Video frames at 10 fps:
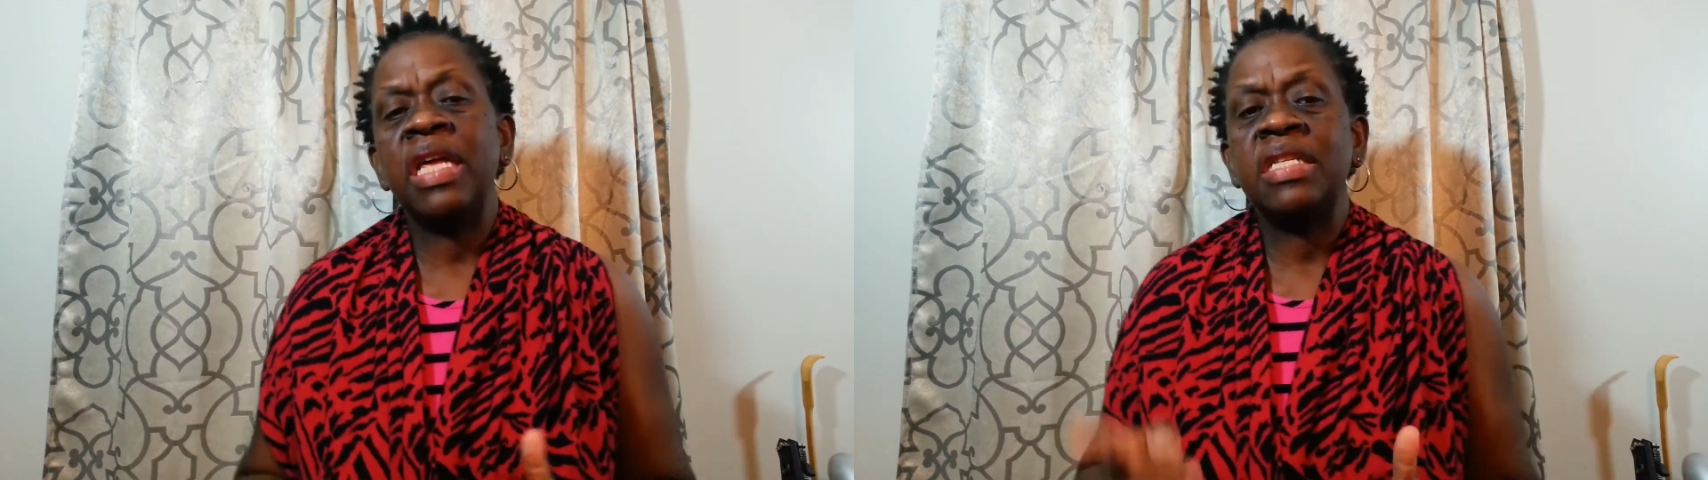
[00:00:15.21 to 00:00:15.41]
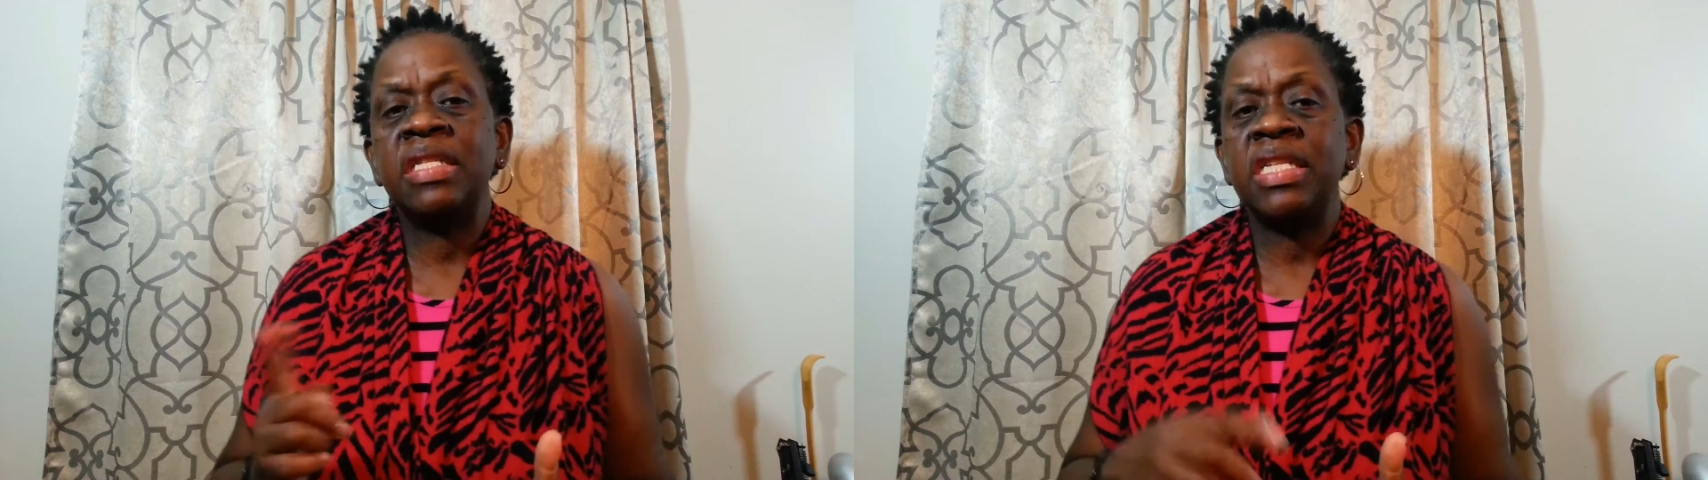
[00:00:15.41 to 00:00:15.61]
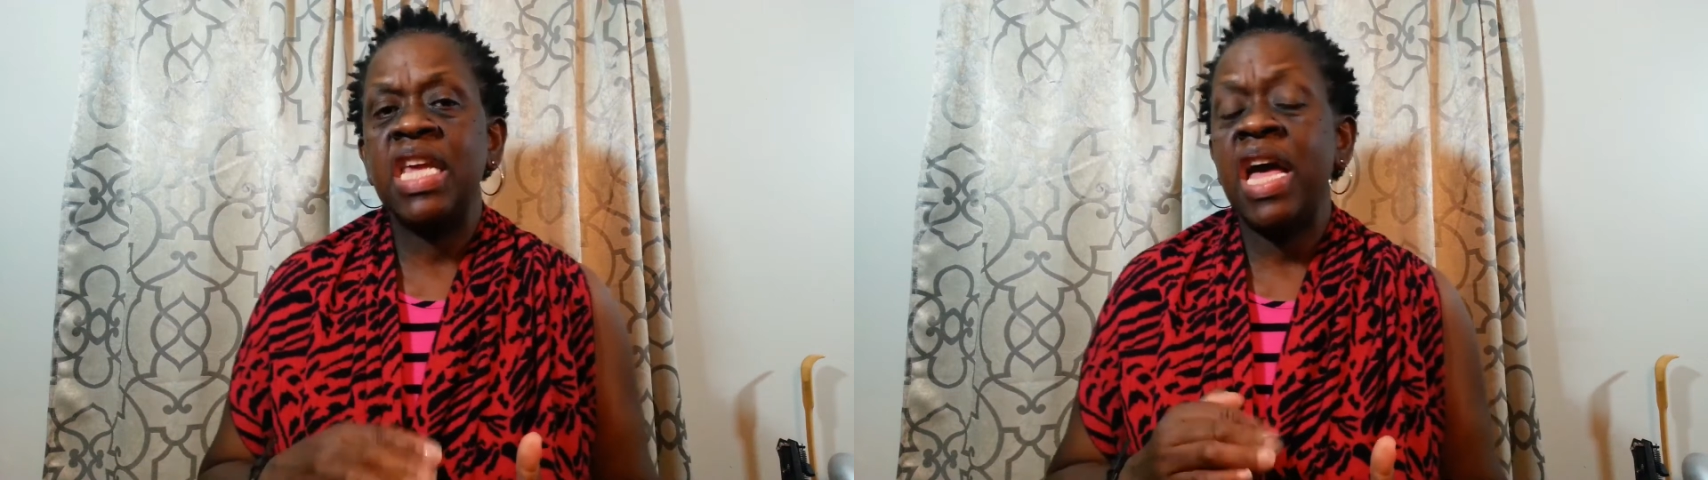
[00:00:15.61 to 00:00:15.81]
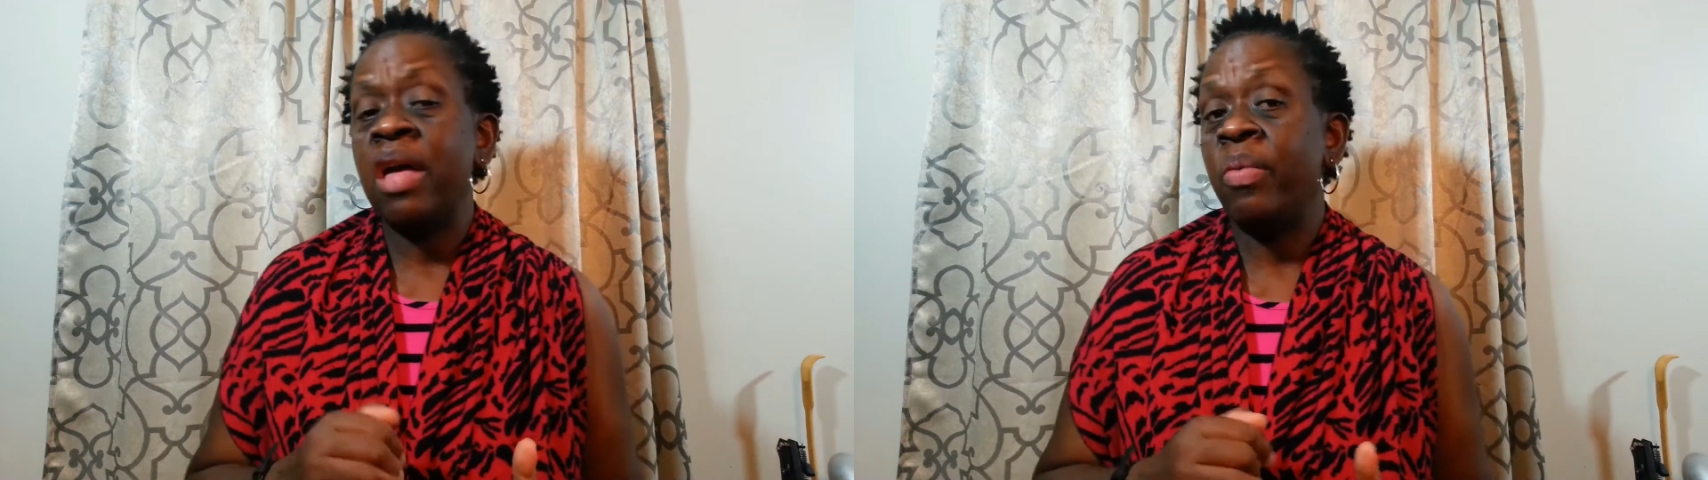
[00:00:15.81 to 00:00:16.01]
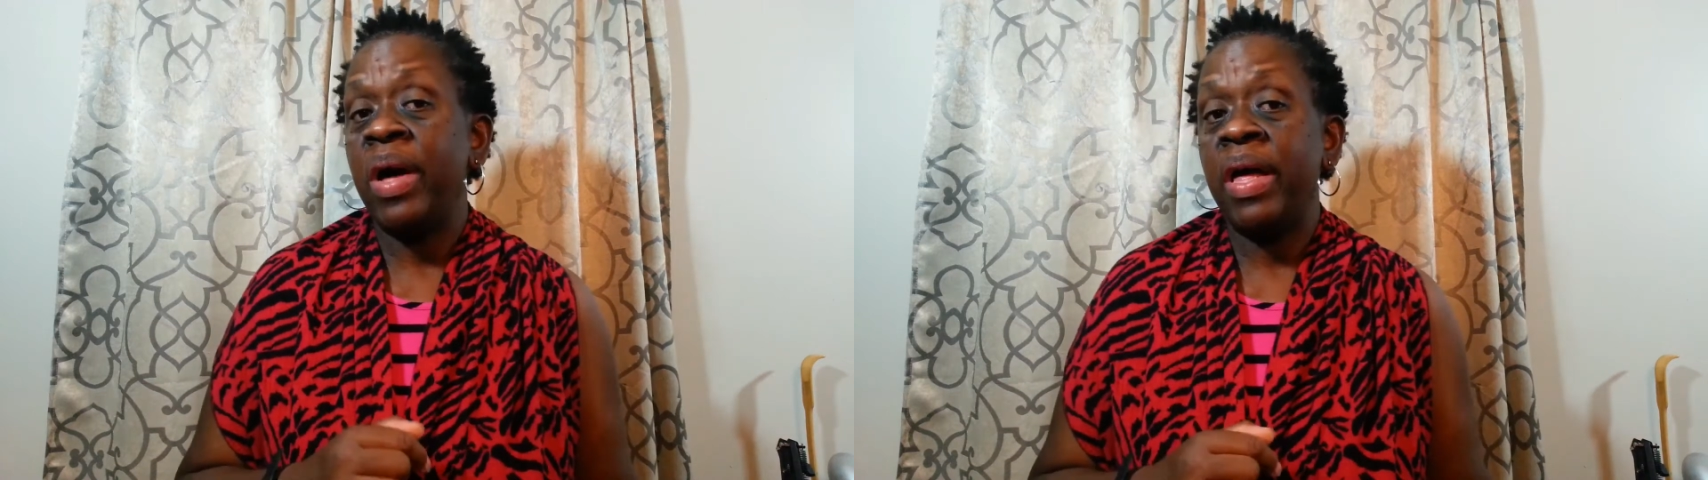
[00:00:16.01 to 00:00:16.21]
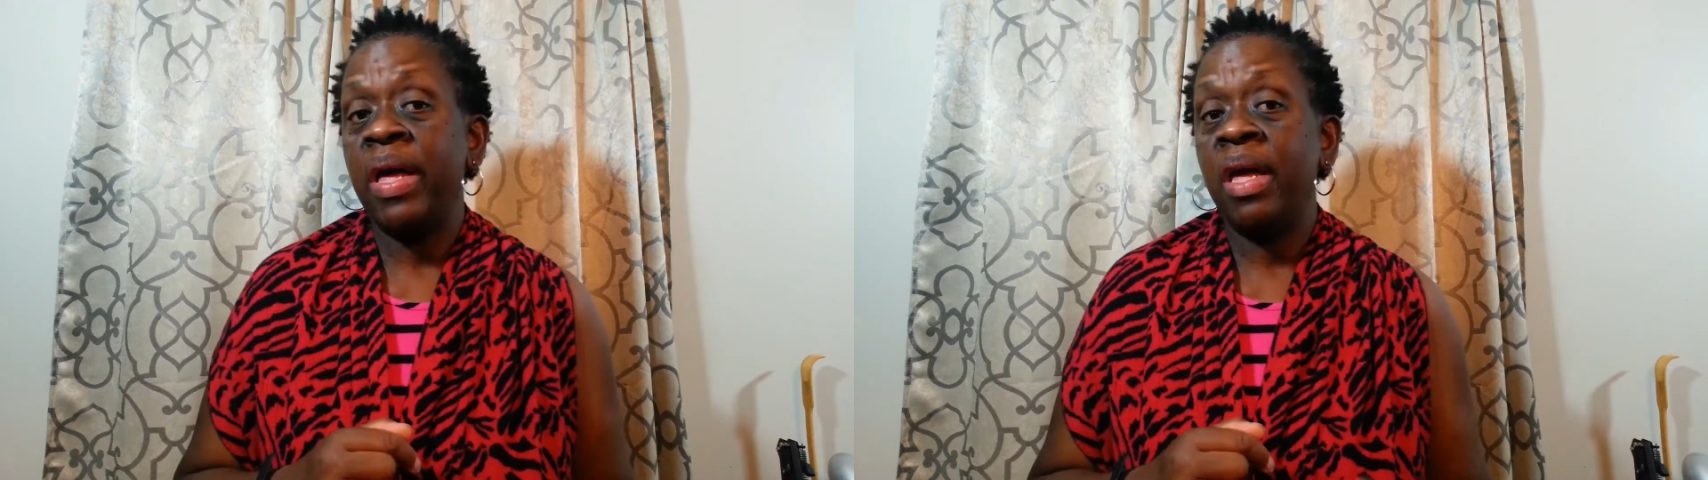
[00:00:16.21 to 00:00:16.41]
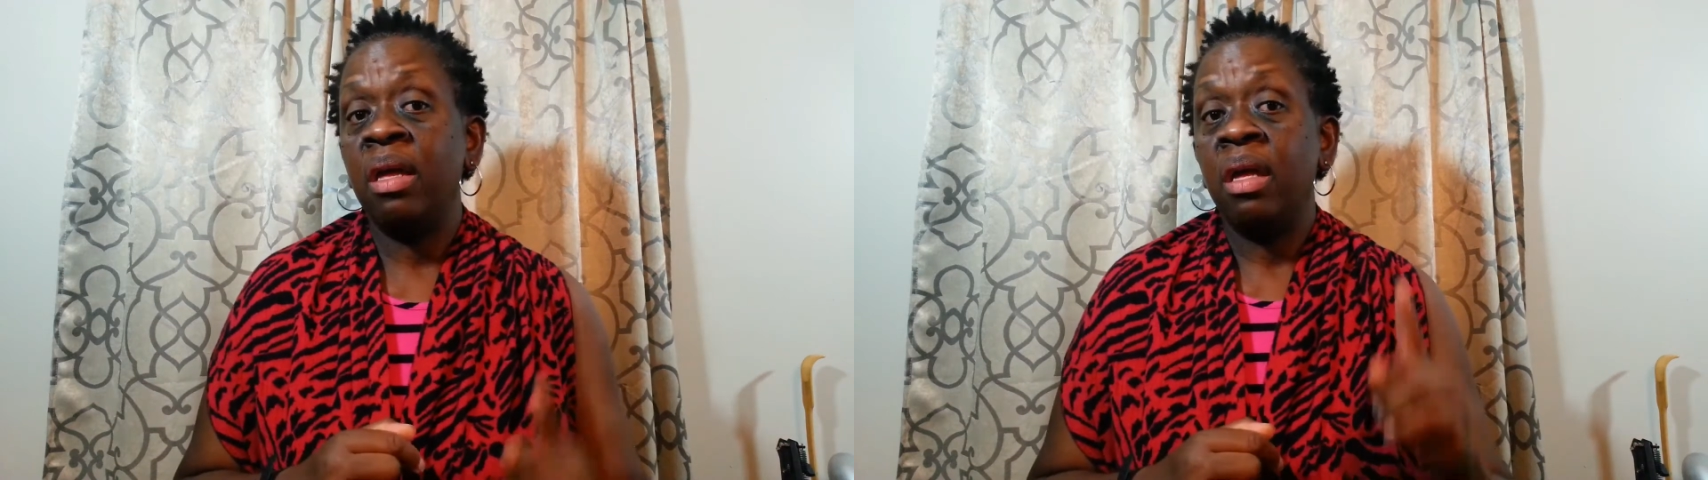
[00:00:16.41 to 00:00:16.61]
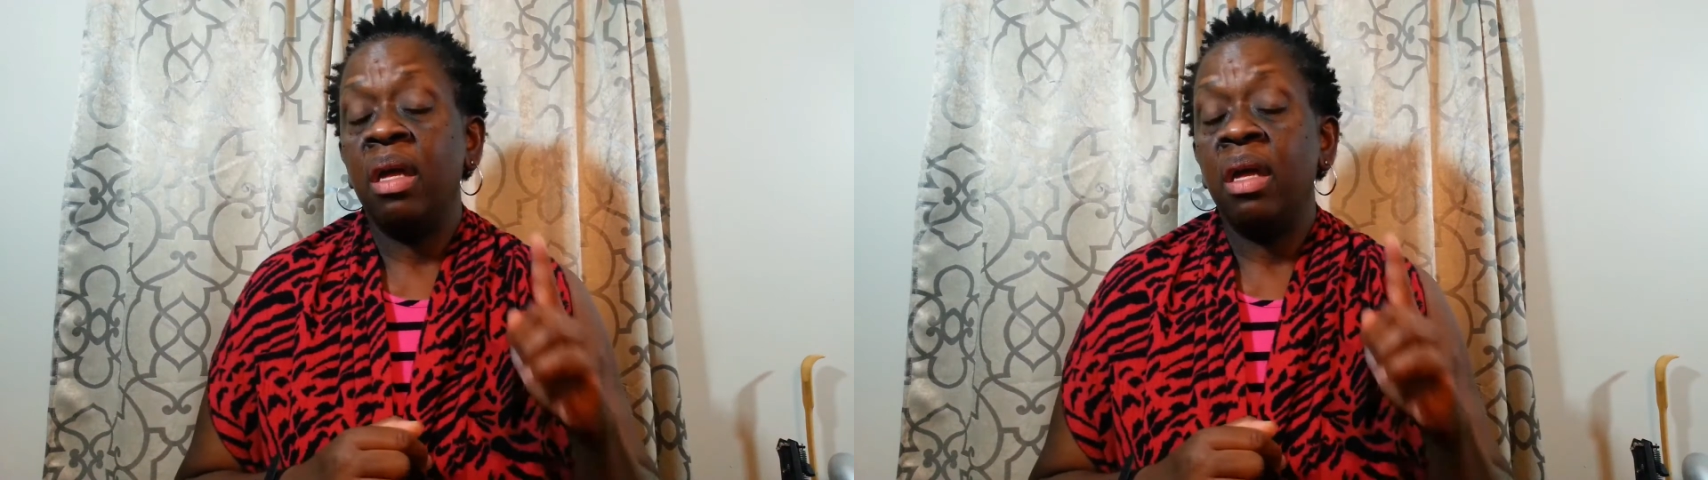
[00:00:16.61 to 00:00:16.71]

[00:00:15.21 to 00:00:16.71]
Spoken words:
is DIY